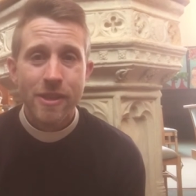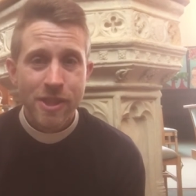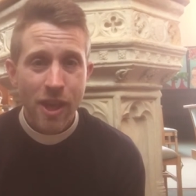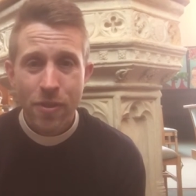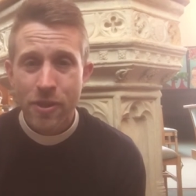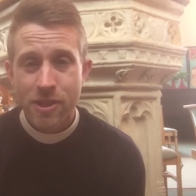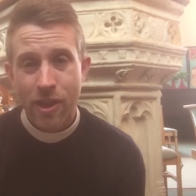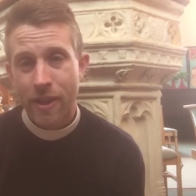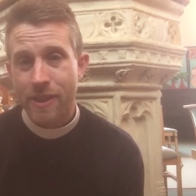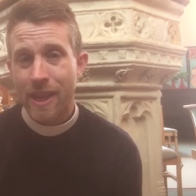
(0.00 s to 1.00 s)
So the
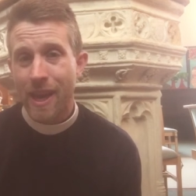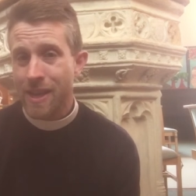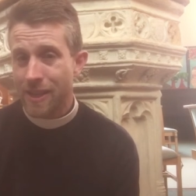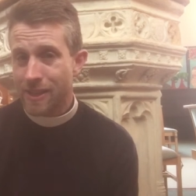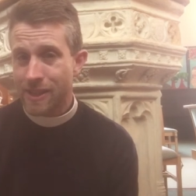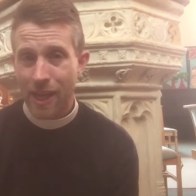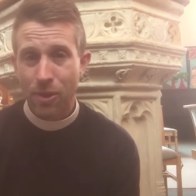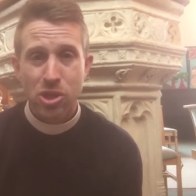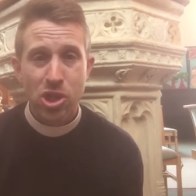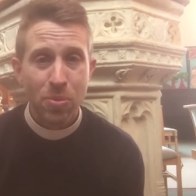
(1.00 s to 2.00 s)
sun is
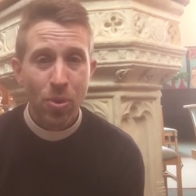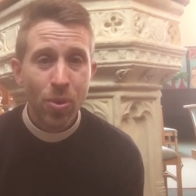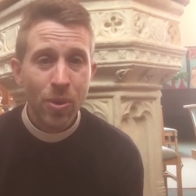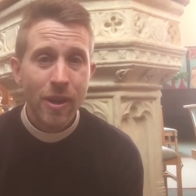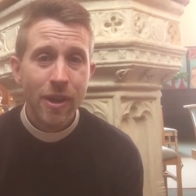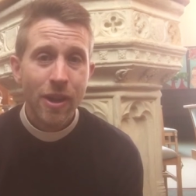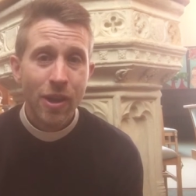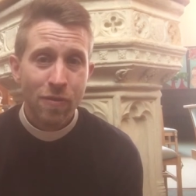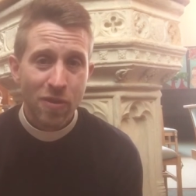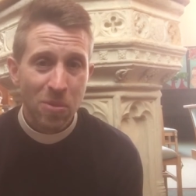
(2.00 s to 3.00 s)
indistinguishable
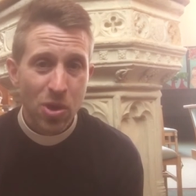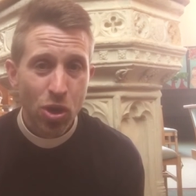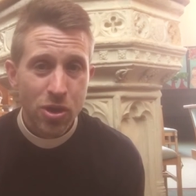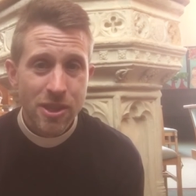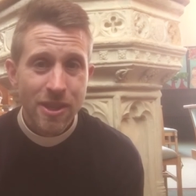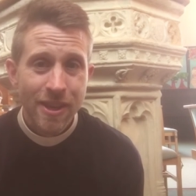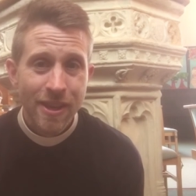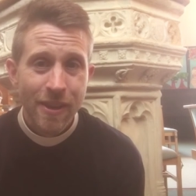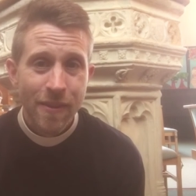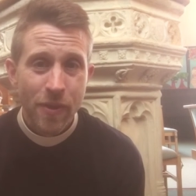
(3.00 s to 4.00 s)
from God
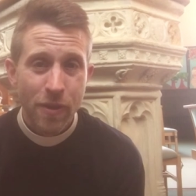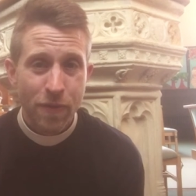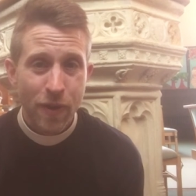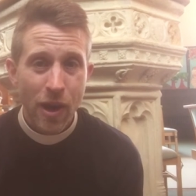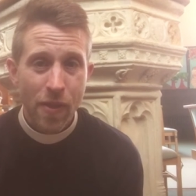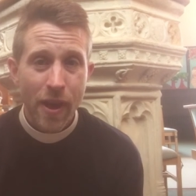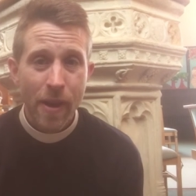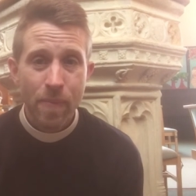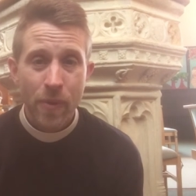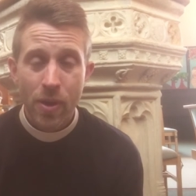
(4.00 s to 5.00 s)
the
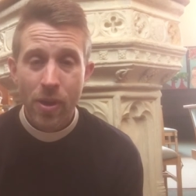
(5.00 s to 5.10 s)
Father.